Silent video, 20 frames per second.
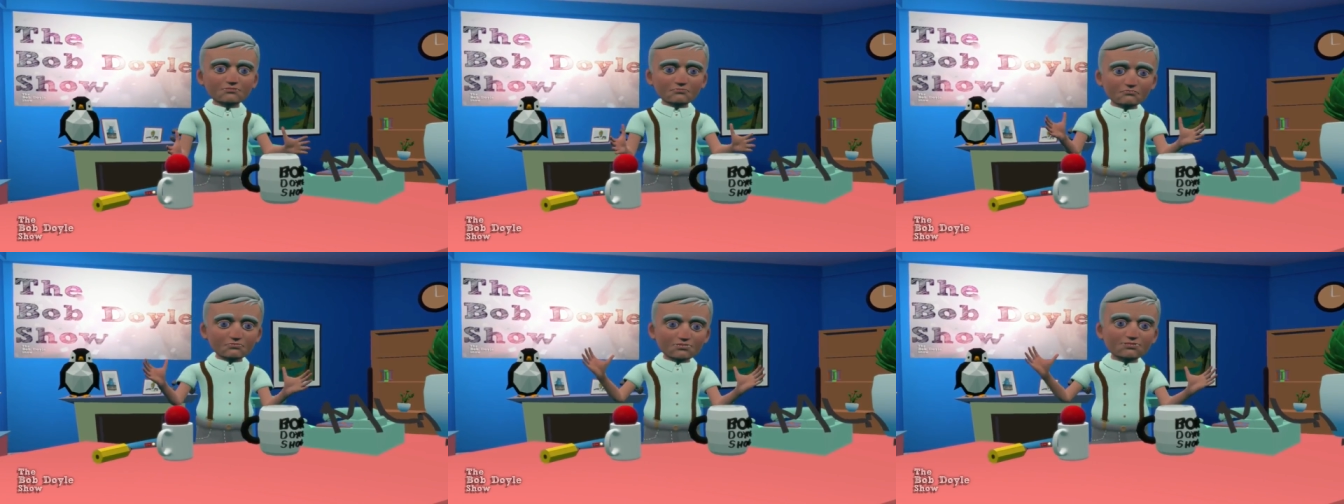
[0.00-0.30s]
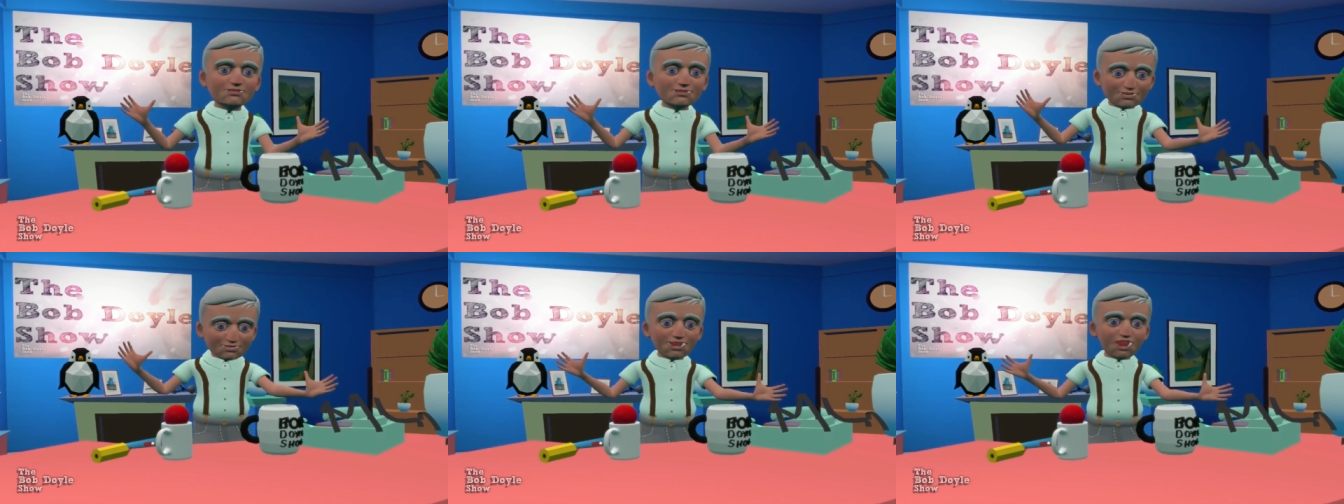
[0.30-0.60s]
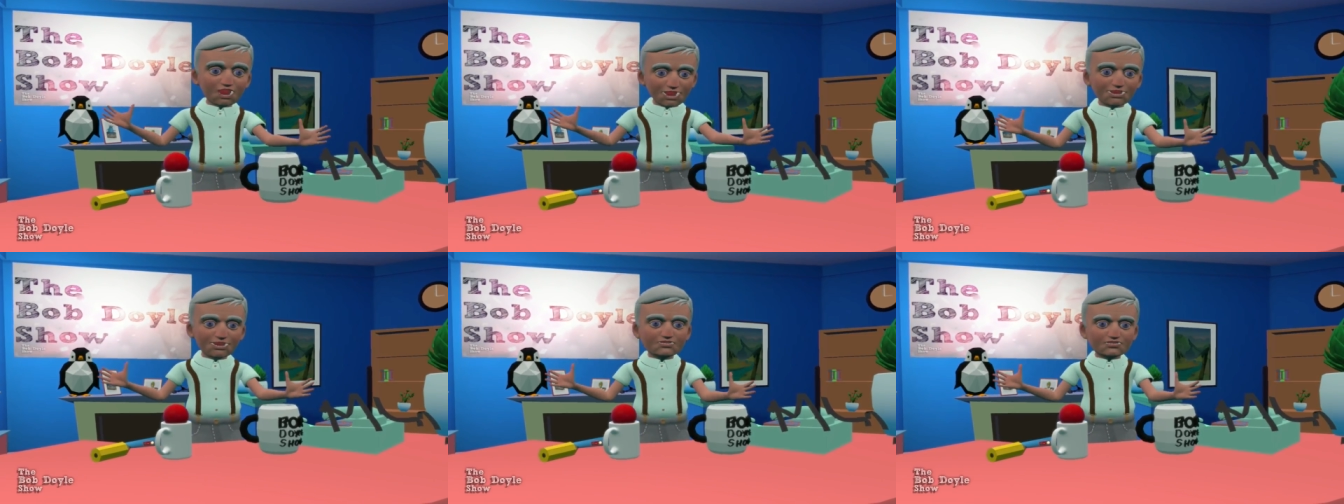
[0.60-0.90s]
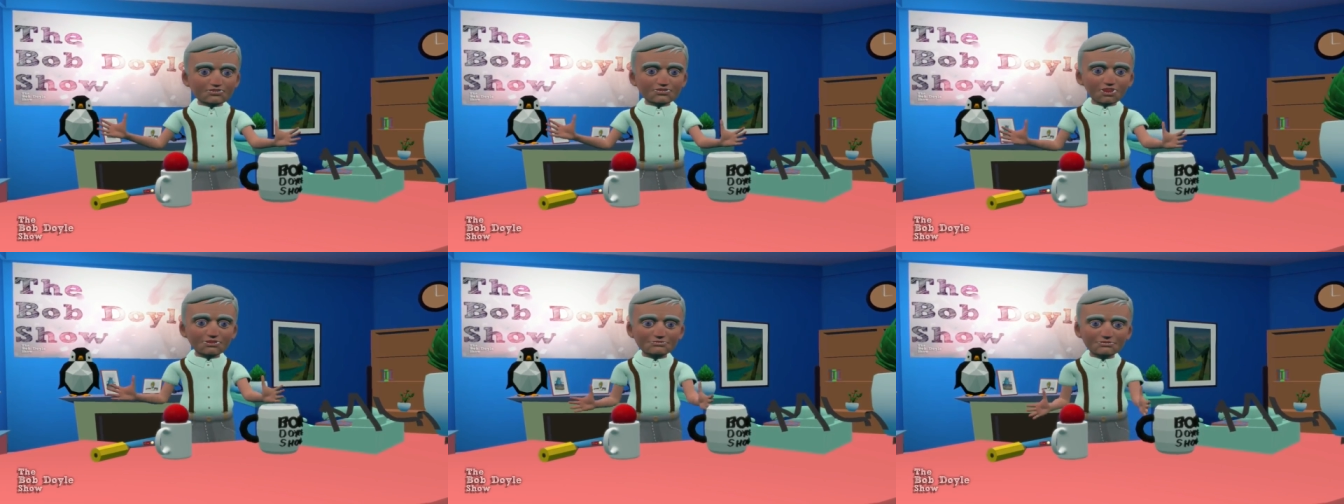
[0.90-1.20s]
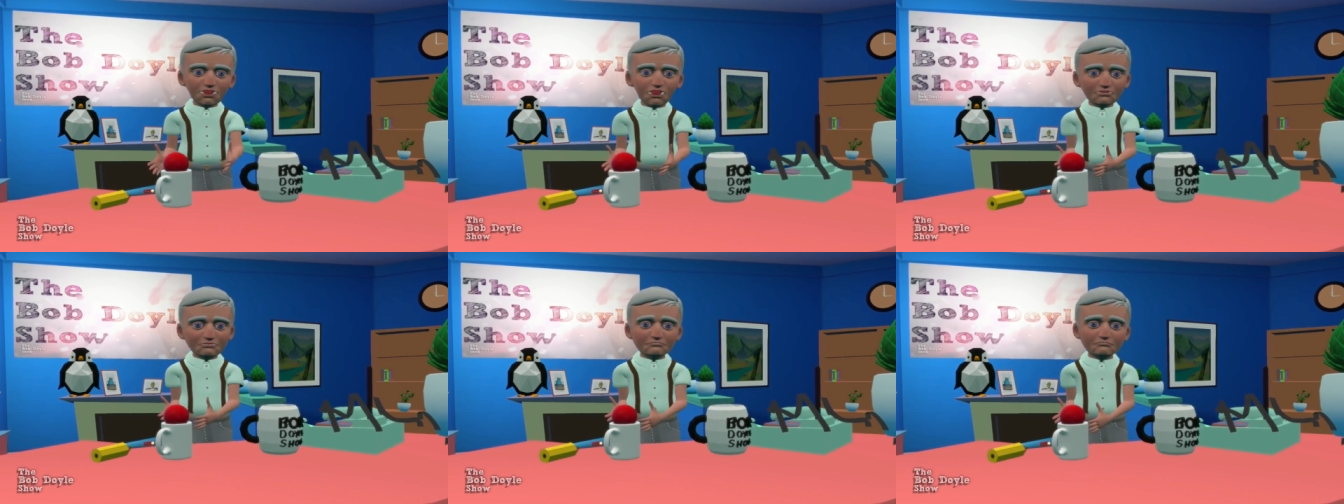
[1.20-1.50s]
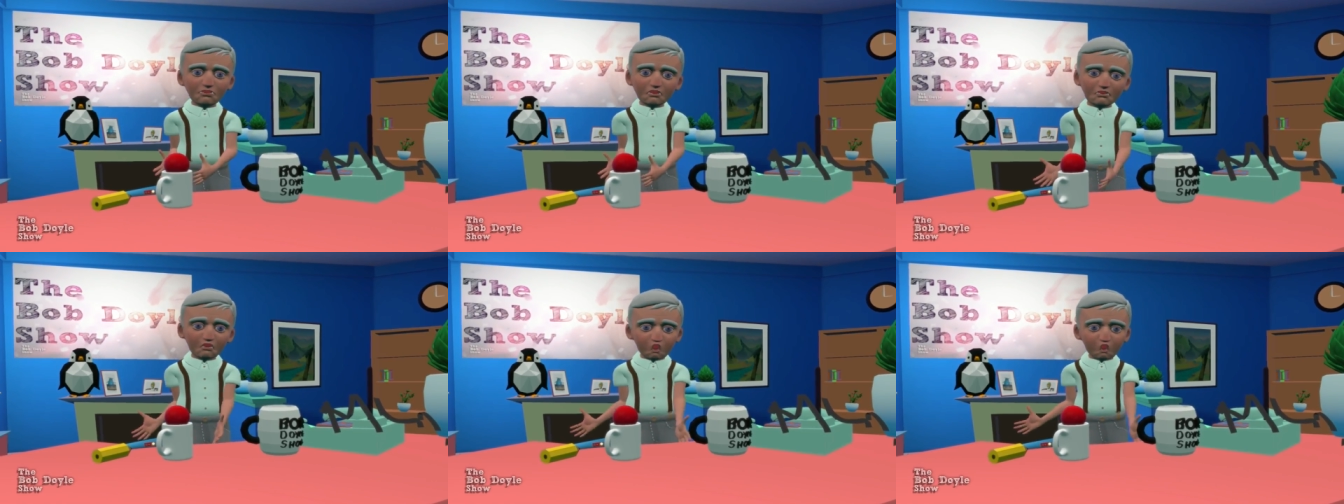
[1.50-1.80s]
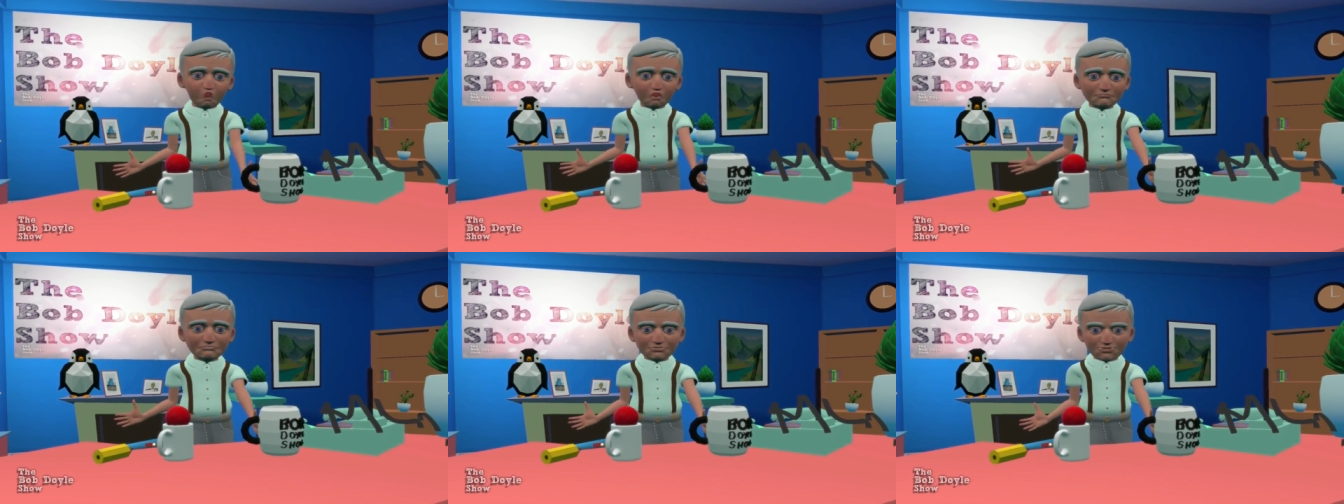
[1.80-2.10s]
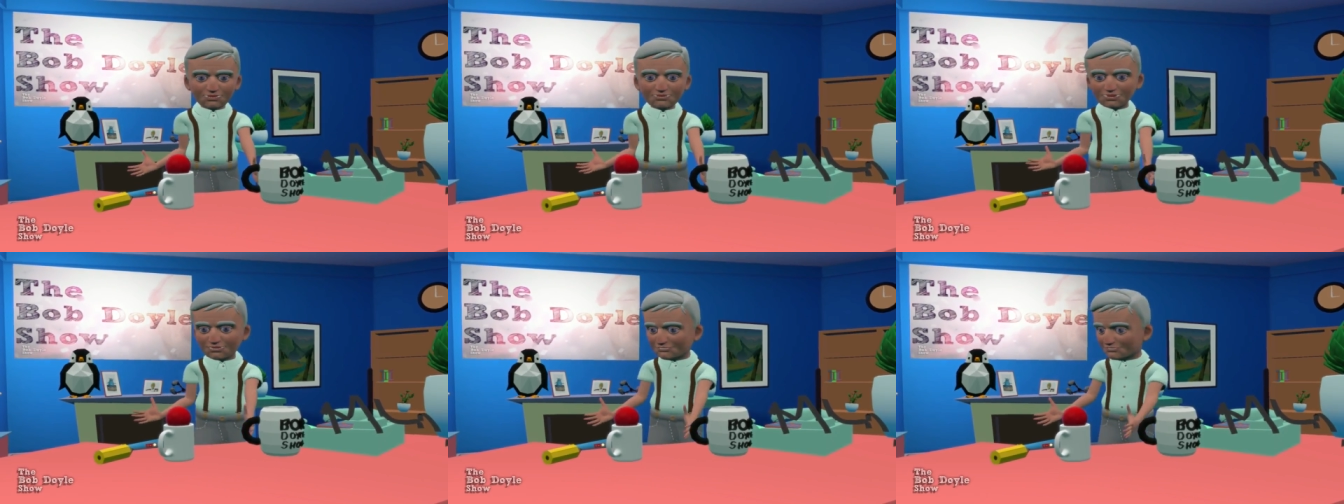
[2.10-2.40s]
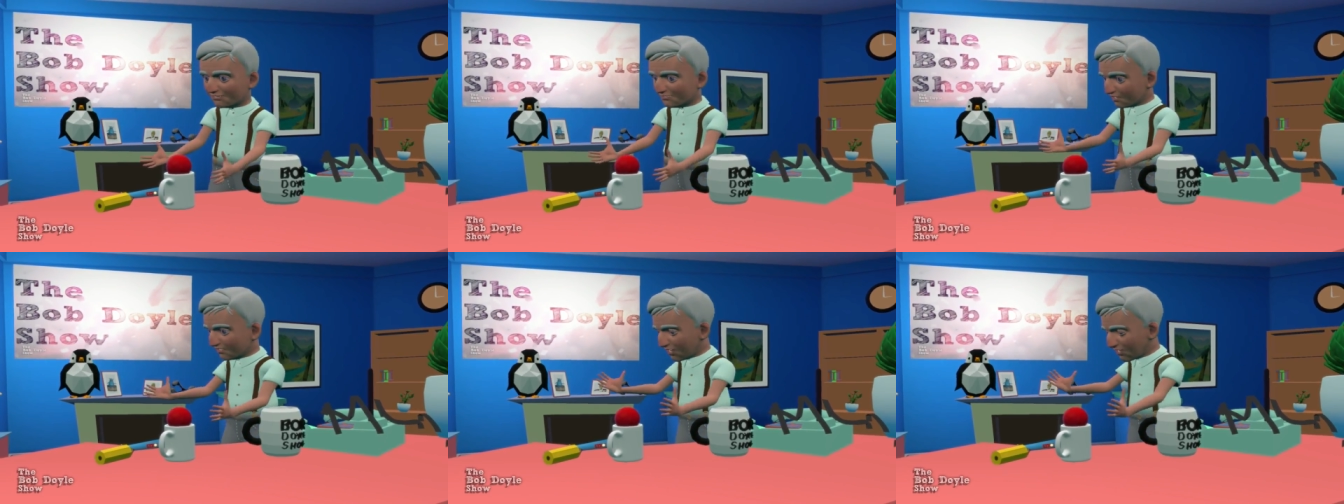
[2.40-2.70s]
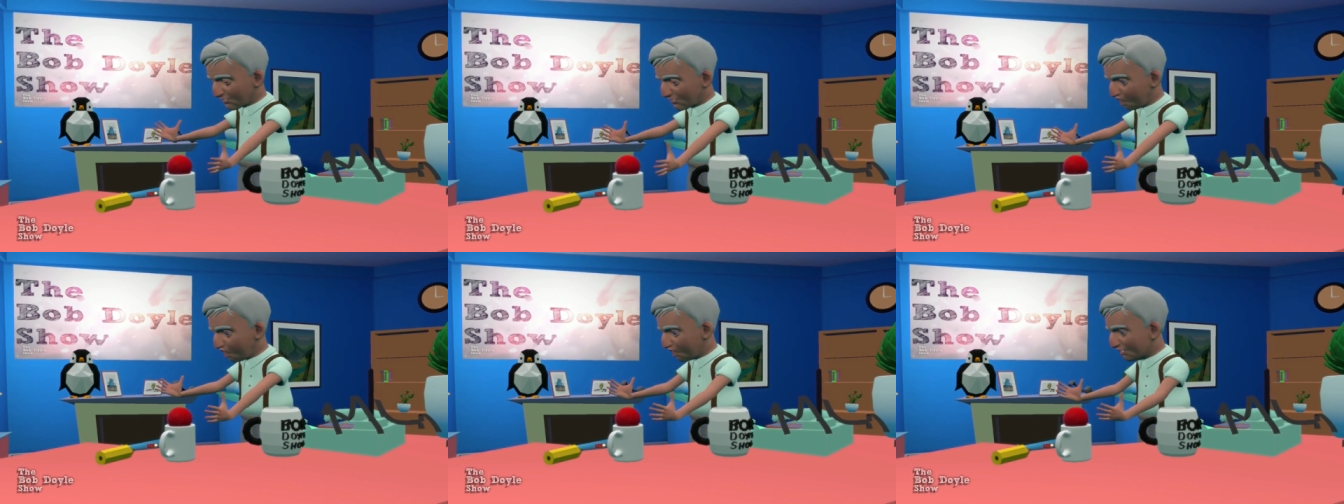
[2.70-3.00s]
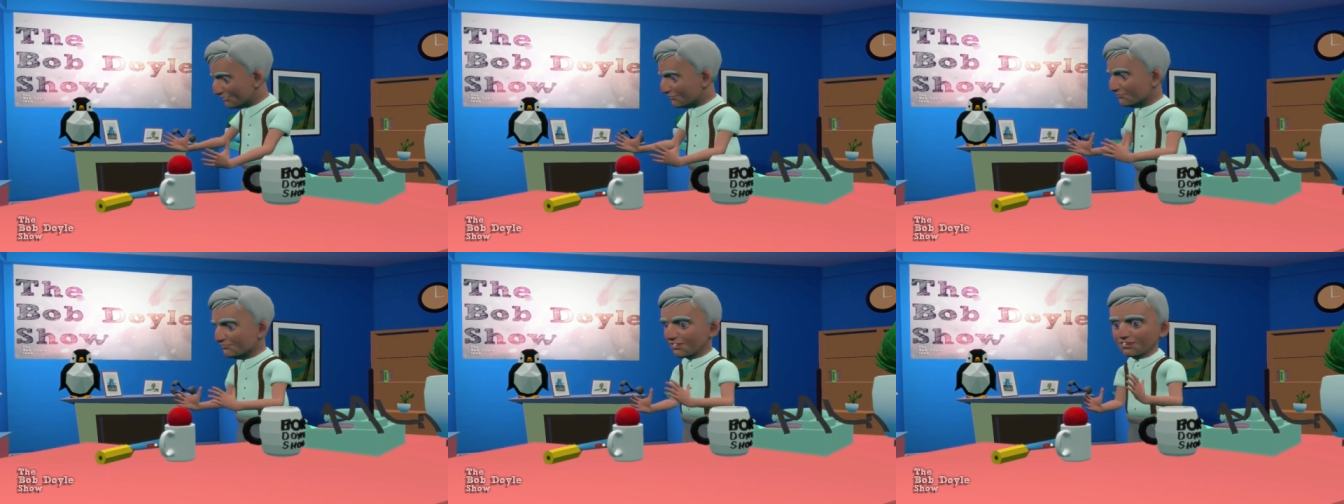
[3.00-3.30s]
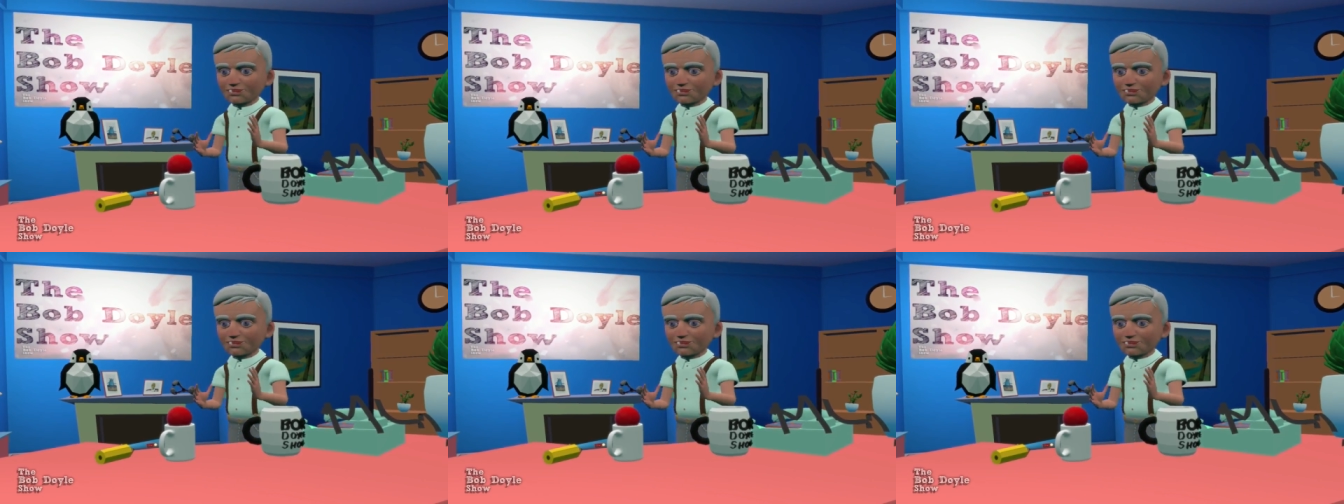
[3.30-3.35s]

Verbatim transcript: We're in Flipside Studio, which is the program that I use currently.